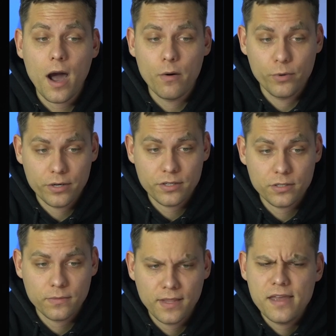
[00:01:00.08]

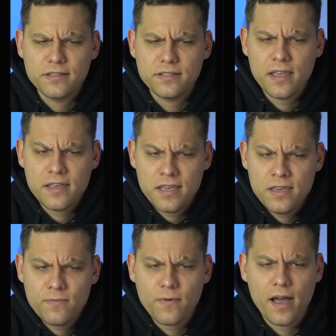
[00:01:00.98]
hours. And
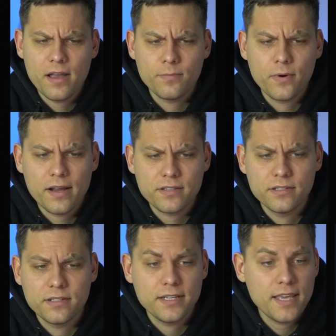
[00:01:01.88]
if I press
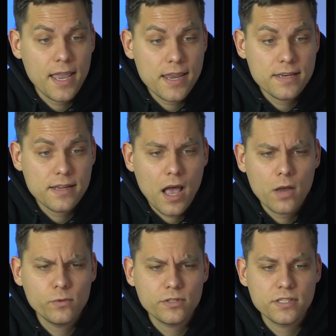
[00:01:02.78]
it again, I
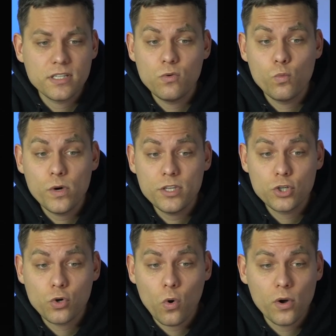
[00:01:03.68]
will see
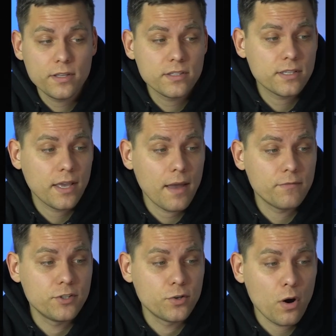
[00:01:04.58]
which coins
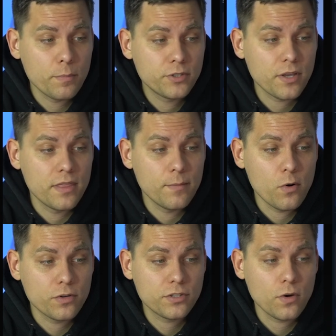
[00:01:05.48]
have dropped the
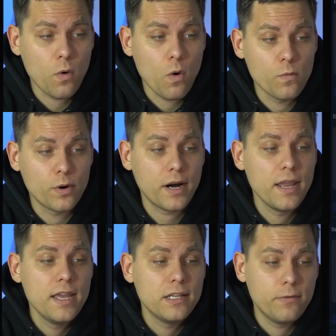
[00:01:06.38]
most over
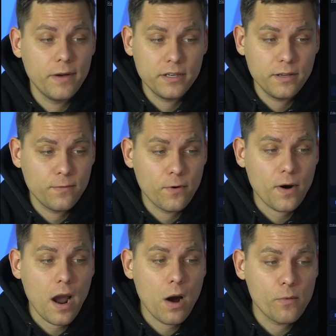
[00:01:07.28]

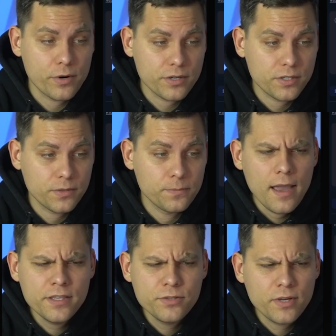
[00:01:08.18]
24 hours.
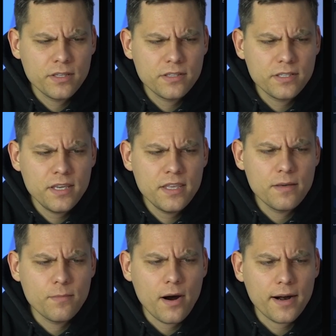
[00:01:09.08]
As you can see, the
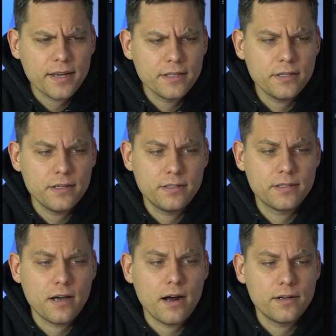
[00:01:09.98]
market is
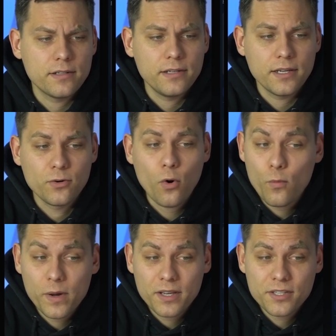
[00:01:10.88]
currently
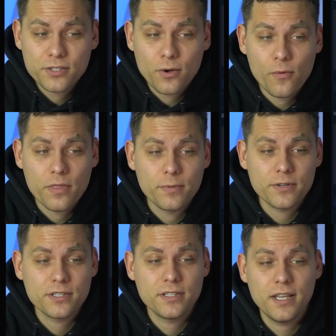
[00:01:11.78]
growing, so the
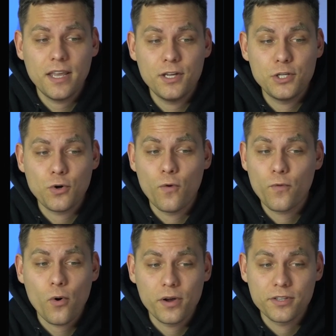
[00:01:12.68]
percentage of
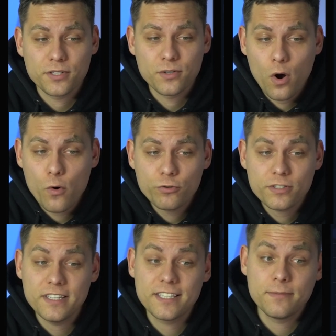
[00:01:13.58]
coins
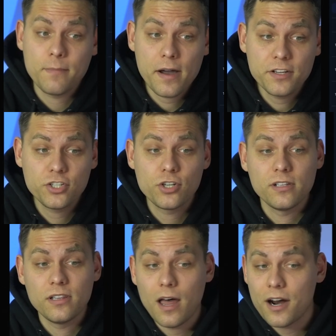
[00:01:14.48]
growth is much
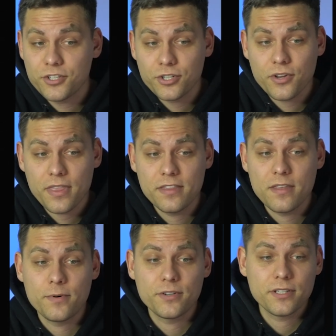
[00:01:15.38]
larger than
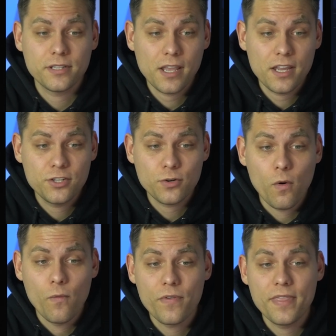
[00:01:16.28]
the percentage
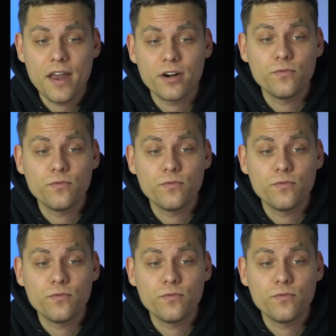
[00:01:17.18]
of their